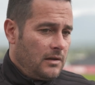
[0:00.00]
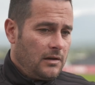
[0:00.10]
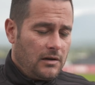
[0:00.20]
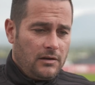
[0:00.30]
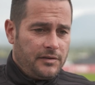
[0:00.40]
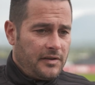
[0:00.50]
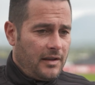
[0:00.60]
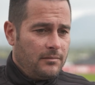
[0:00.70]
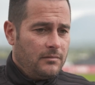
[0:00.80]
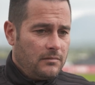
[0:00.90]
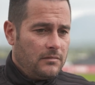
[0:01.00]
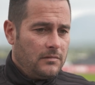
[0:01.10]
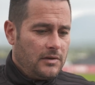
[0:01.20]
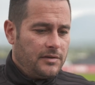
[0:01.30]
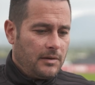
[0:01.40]
You know, Sam
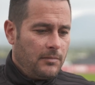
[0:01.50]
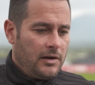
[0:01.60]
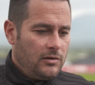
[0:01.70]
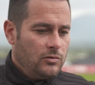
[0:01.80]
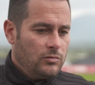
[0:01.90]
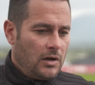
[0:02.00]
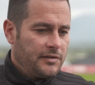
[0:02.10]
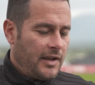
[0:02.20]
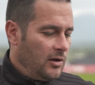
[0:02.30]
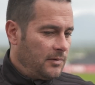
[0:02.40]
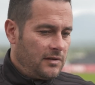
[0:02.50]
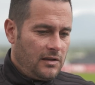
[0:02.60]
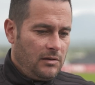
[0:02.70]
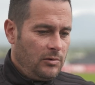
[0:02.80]
is somebody who wants to help the team.